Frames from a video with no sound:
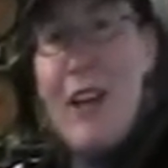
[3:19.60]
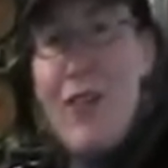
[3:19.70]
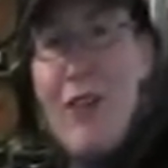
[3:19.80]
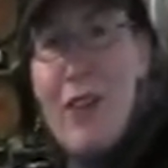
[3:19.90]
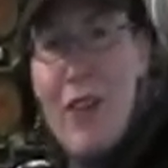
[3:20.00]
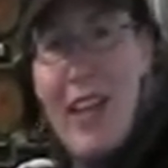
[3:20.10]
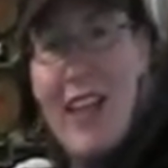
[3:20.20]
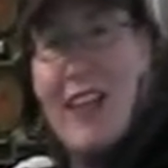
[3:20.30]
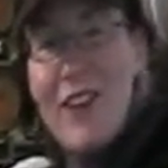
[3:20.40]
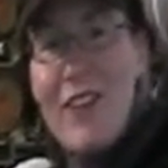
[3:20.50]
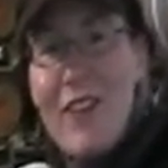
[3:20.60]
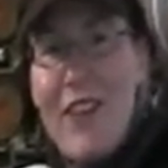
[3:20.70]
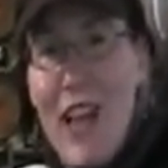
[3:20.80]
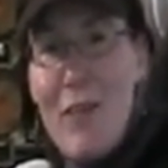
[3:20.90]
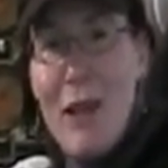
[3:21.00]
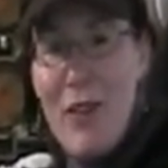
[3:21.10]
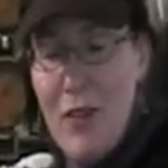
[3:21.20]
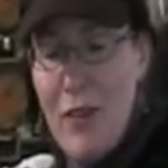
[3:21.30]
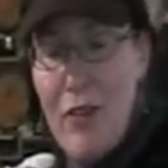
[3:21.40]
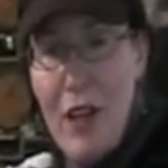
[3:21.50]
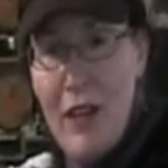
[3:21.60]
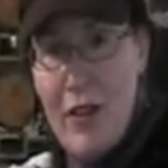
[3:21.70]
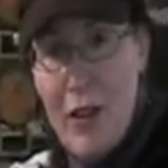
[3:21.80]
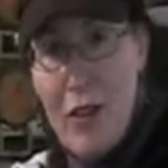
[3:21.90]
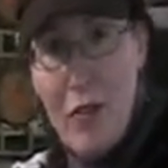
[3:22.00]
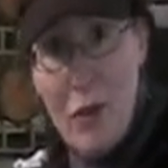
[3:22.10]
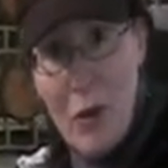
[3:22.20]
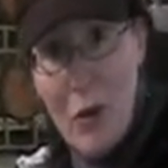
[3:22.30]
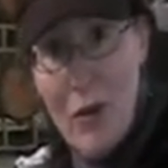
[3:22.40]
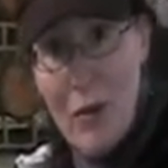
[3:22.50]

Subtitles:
if there's any little sediments or things on the floor of the